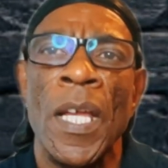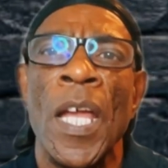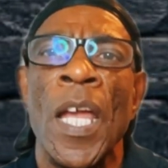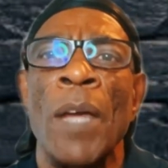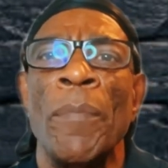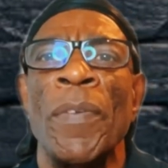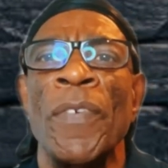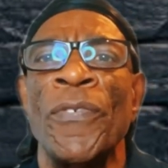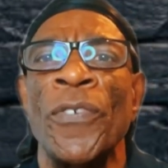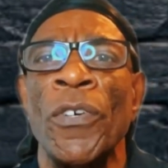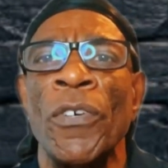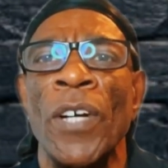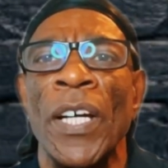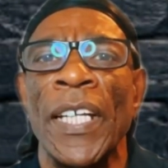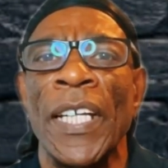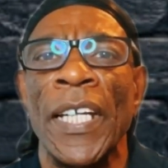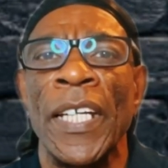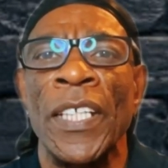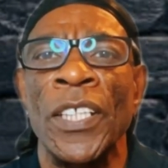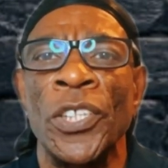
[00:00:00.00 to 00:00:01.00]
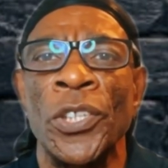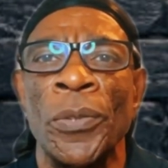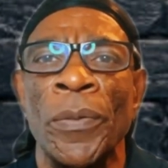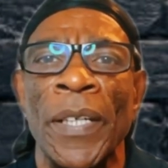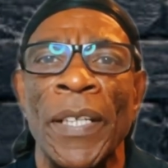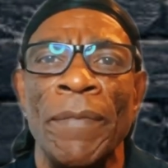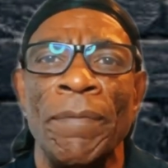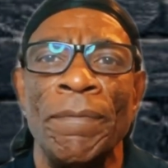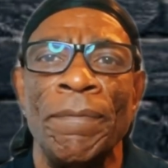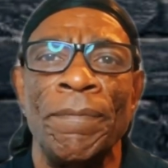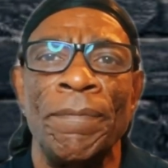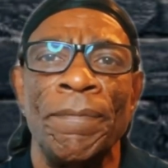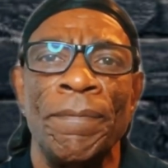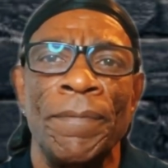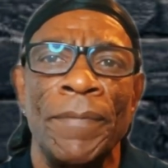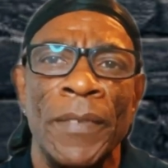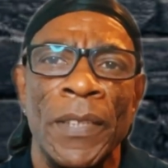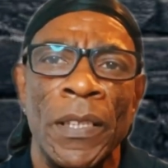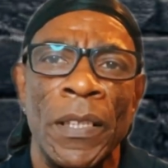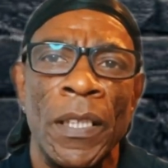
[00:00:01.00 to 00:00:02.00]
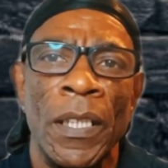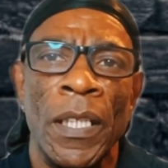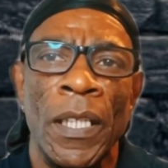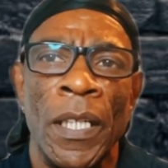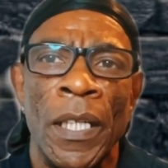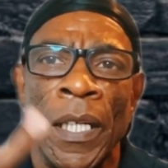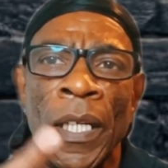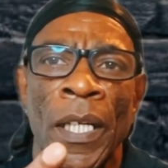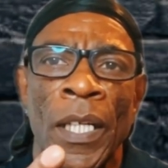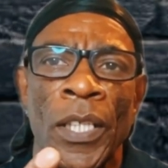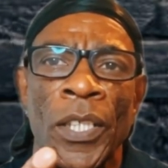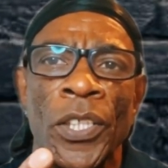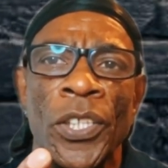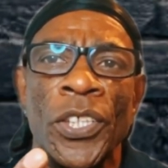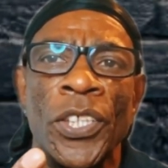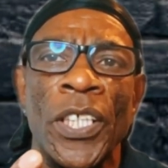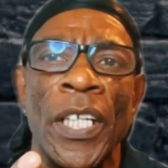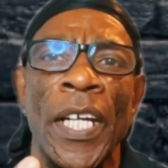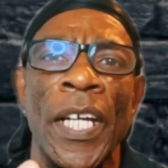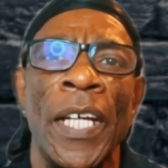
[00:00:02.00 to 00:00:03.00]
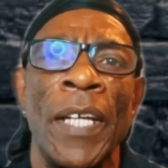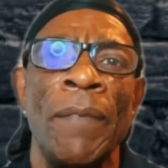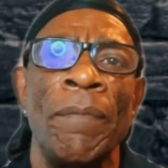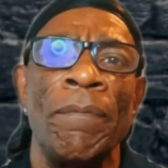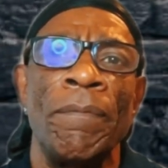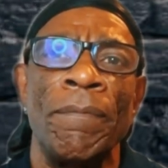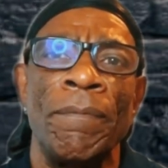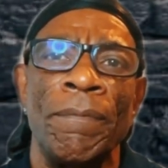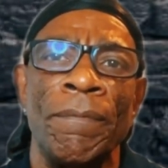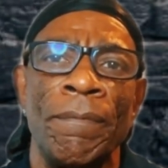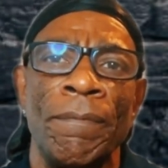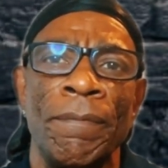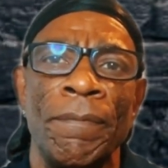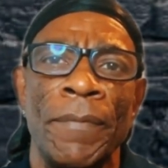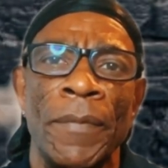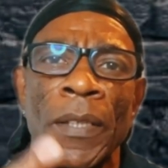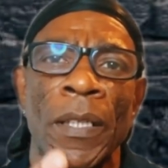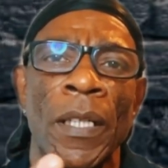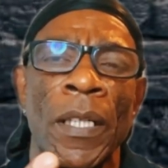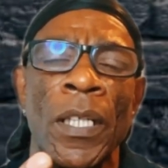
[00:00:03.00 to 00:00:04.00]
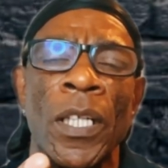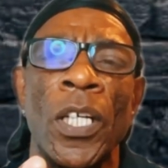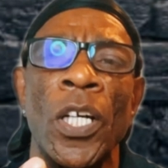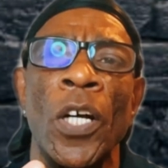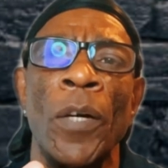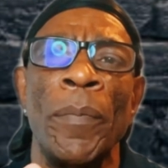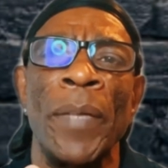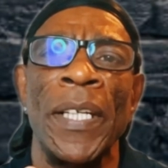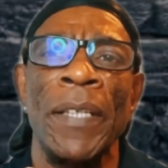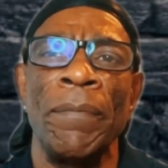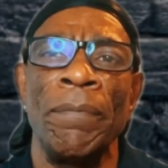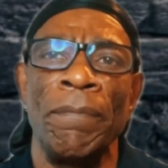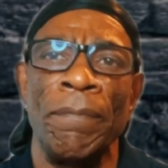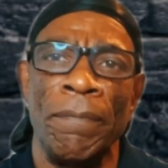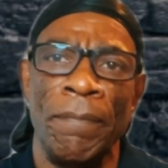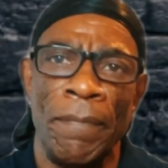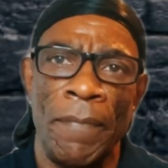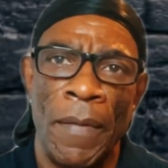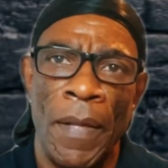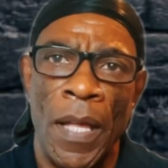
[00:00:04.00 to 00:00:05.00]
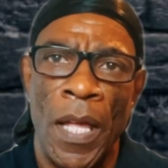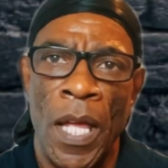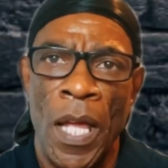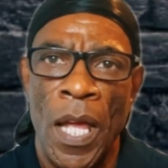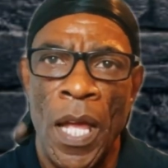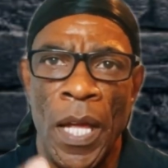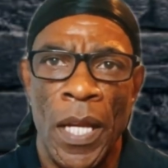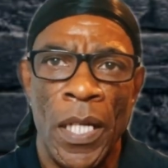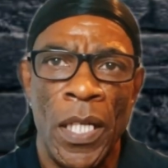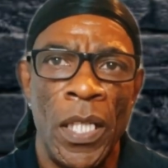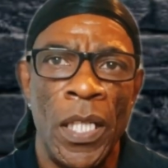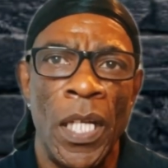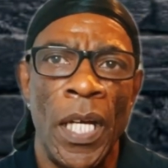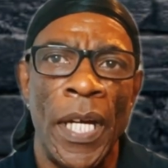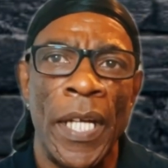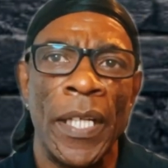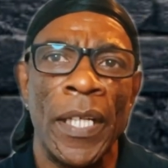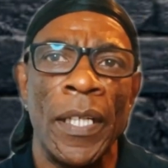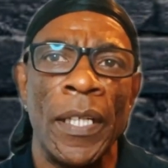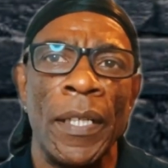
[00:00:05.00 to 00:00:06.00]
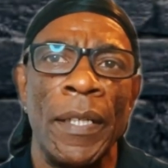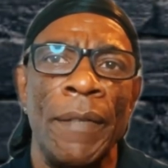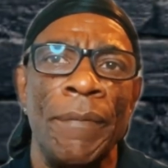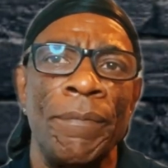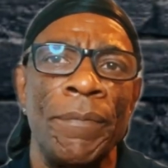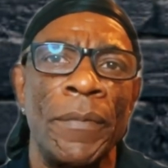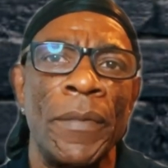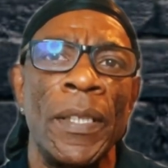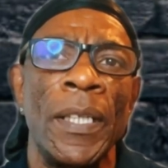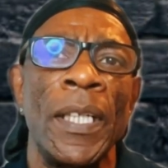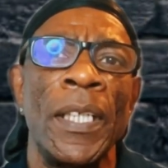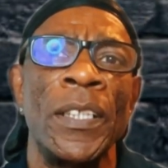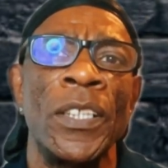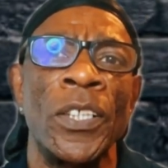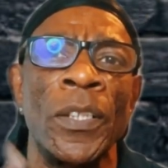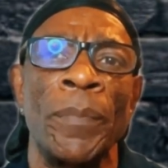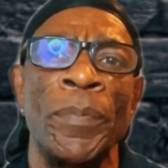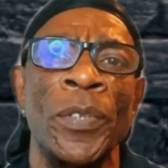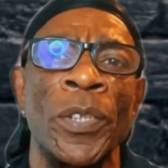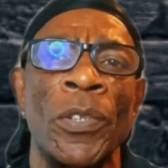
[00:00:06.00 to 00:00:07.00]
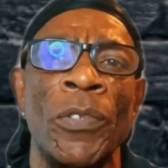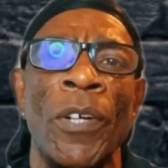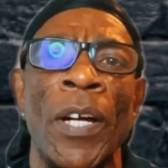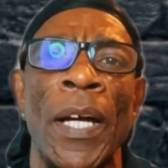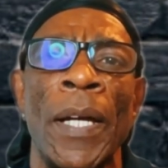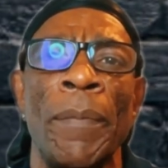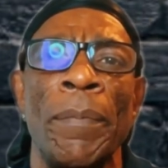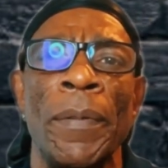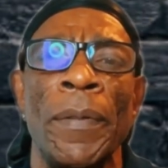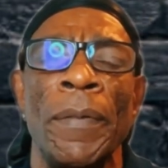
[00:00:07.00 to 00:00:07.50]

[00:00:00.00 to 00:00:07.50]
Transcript: Before I get into it, share, comment, like and subscribe.